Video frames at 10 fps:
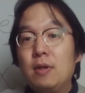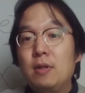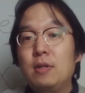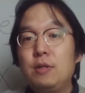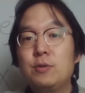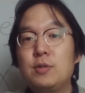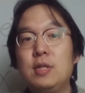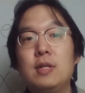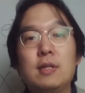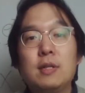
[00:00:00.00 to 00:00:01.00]
you see
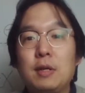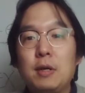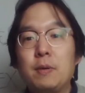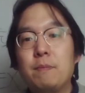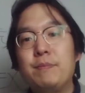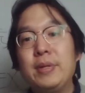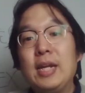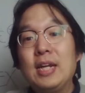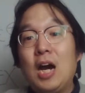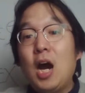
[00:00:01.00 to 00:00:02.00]
the big
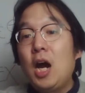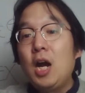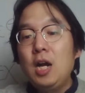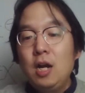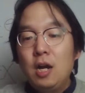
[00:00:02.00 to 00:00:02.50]
R